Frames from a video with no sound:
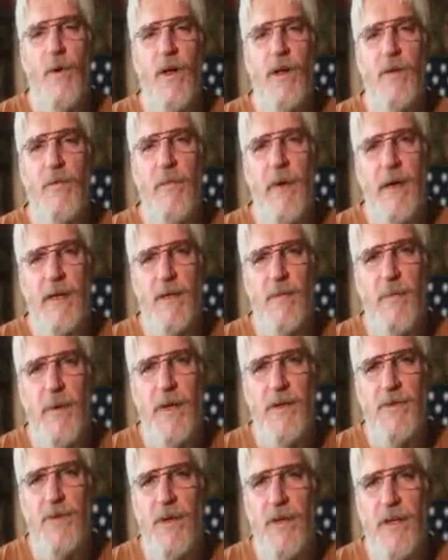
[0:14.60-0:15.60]
Welcome back to
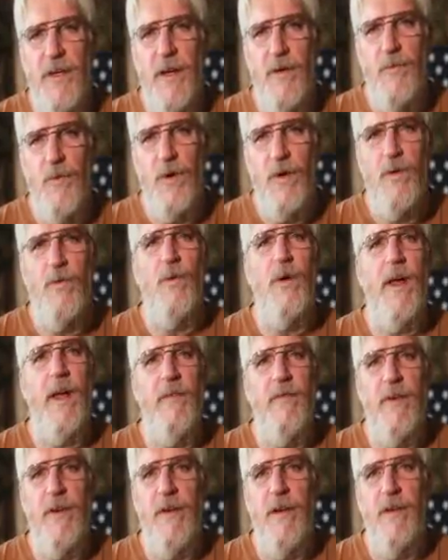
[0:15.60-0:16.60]
Patriot Network. We
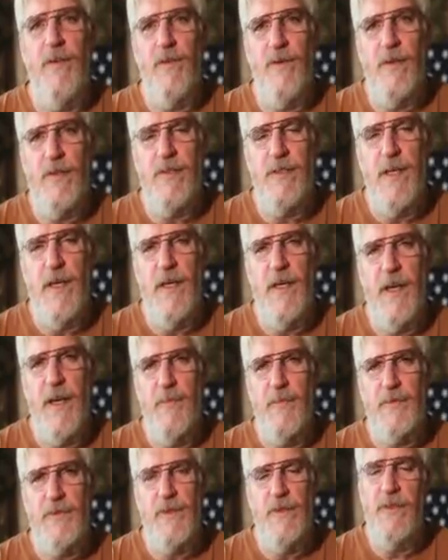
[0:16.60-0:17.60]
have another exciting
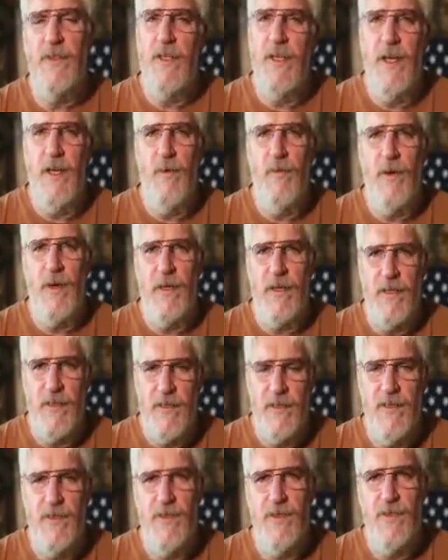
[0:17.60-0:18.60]
episode today. I want to
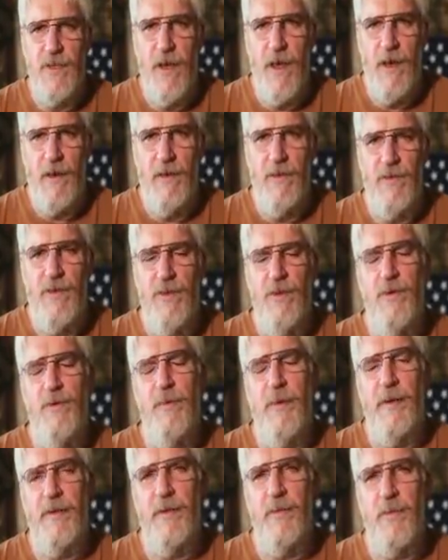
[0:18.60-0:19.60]
continue talking to you
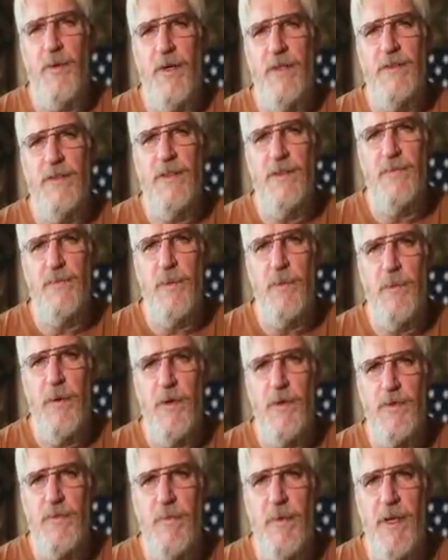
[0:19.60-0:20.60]
about the President's
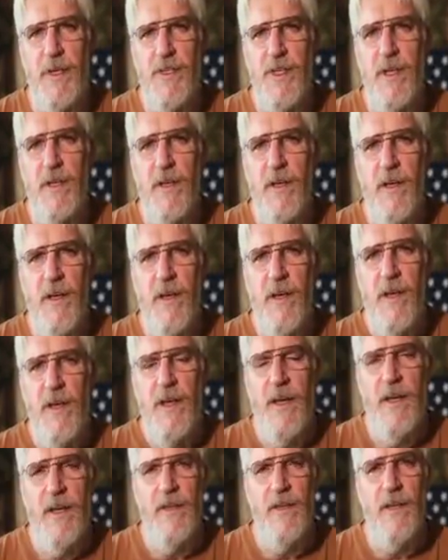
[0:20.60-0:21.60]
proposed budget.
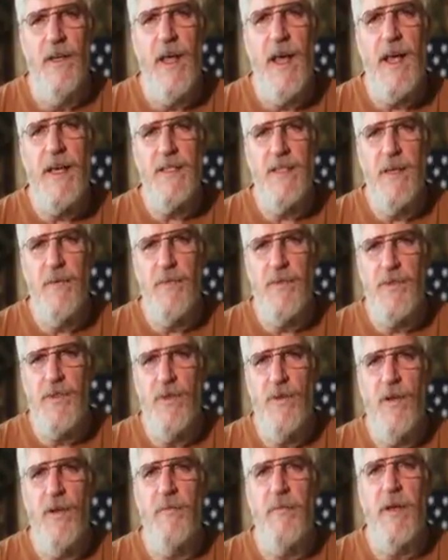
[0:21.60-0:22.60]
In the last
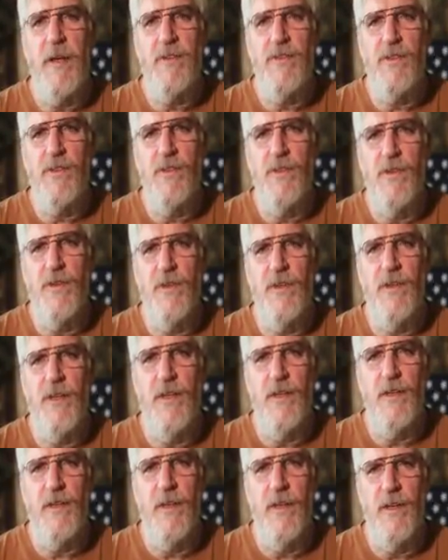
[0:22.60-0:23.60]
episode, I mentioned to you
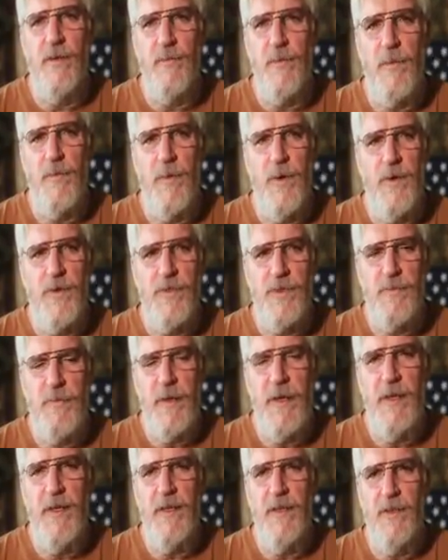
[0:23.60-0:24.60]
that the proposed
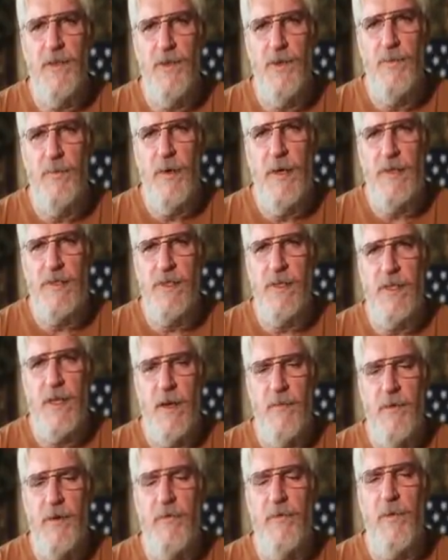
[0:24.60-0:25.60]
spending in the new budget
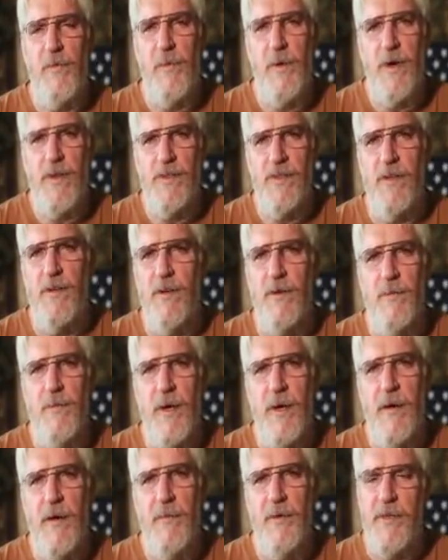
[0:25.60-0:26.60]
coming from President
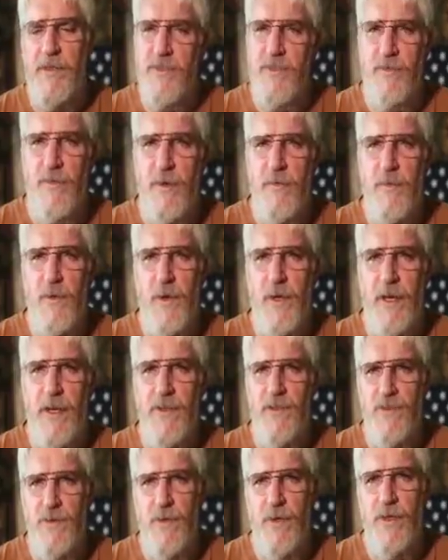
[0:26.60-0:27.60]
Obama is
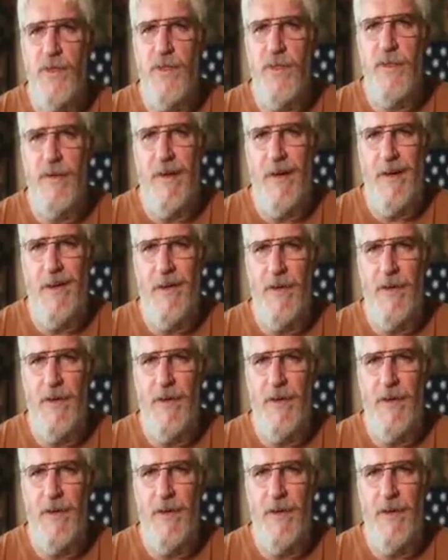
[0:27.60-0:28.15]
$3.8 trillion